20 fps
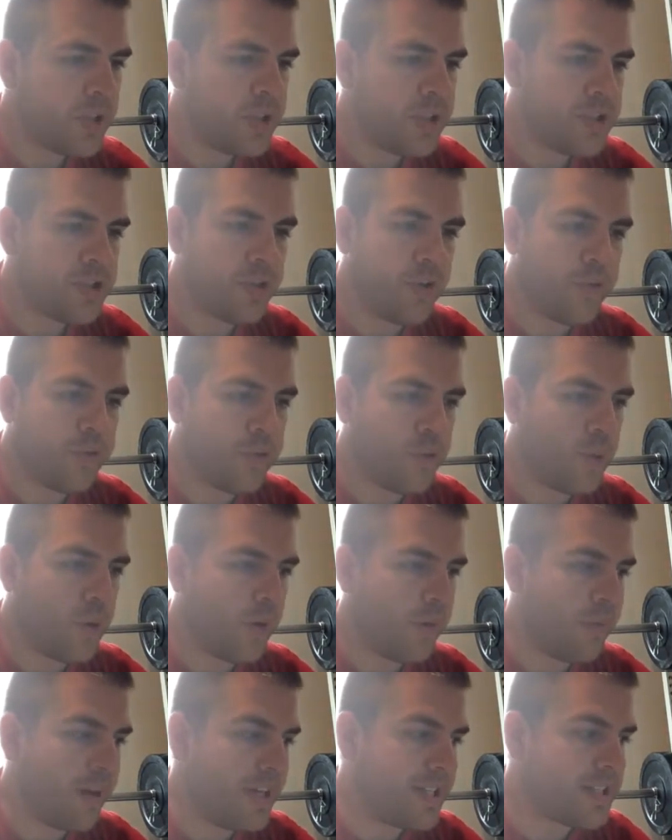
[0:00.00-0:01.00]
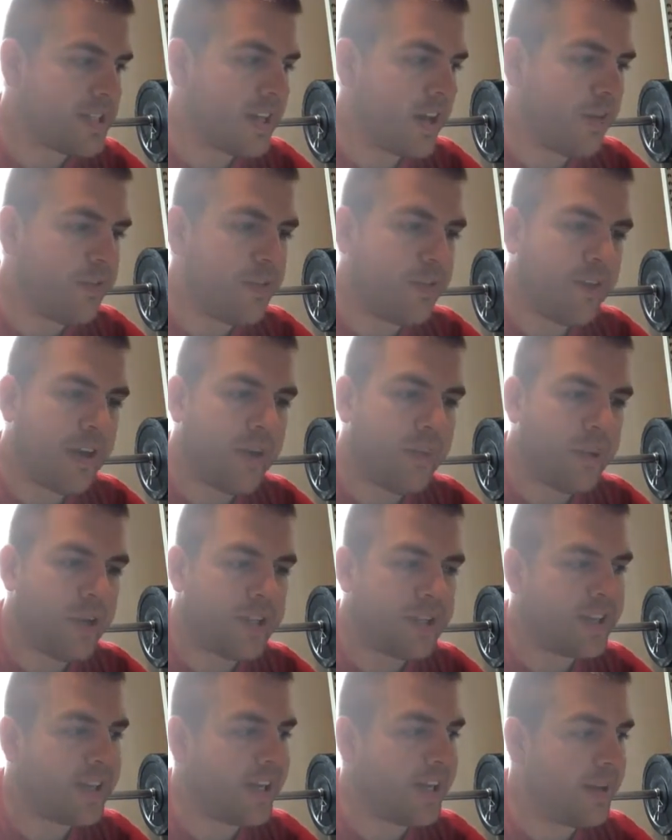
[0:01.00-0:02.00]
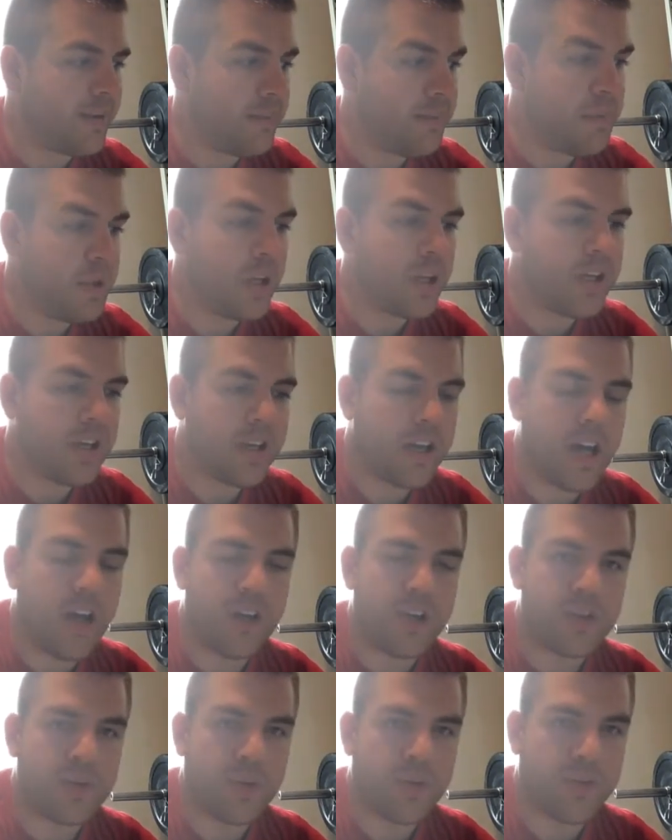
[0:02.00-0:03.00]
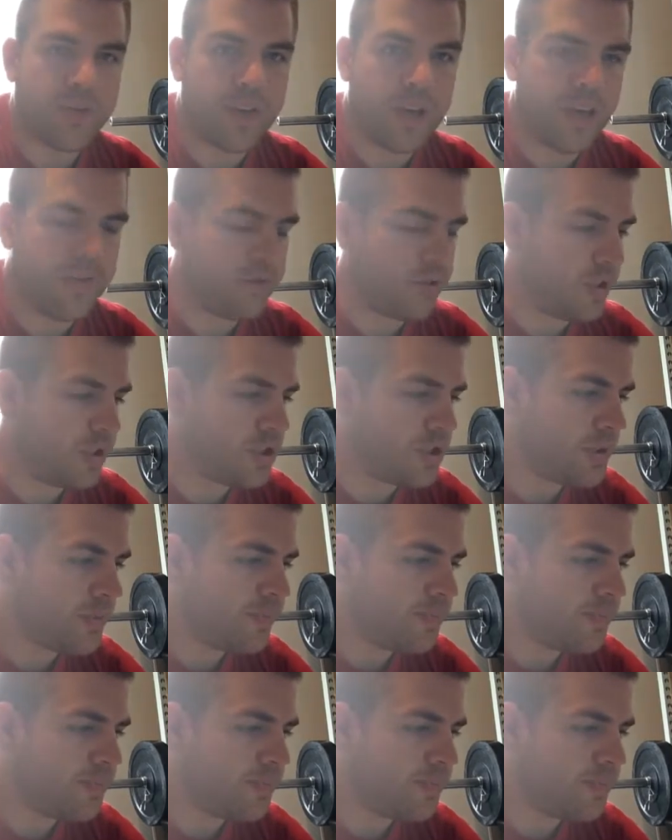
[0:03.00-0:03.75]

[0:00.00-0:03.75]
So for myself, if I wanted to get $1 million worth of coverage